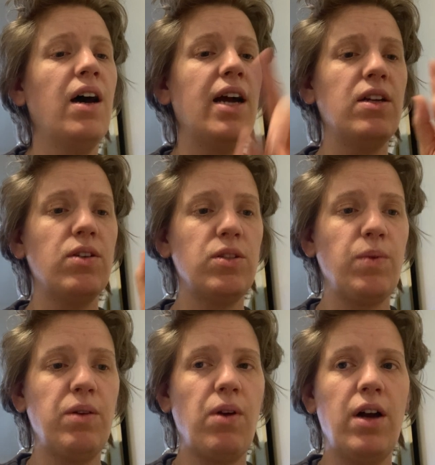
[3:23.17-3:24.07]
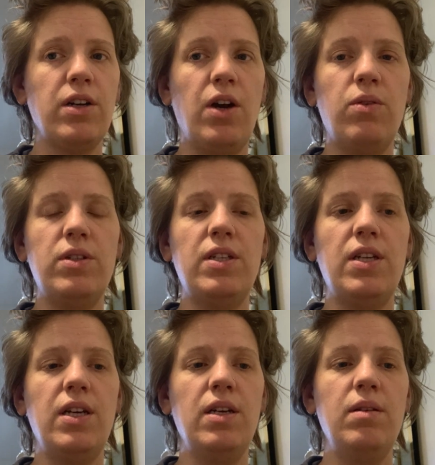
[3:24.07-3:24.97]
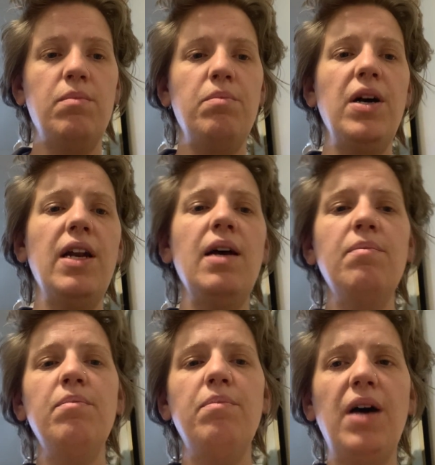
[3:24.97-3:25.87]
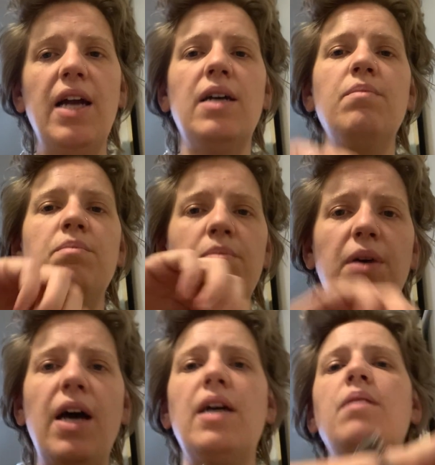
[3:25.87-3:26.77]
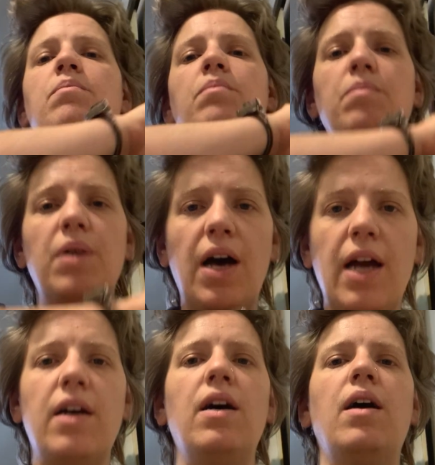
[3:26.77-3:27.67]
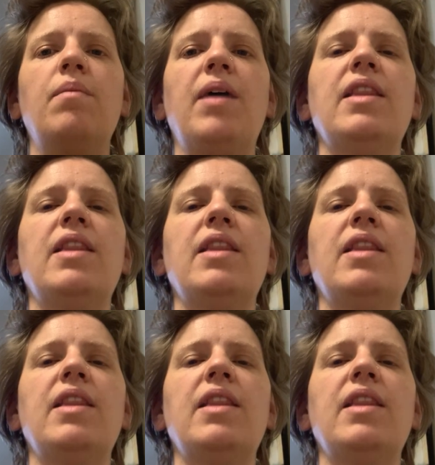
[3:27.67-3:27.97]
I noticed one wrong note. Ba-dum, ba-dum, ba-dum, ba-dum.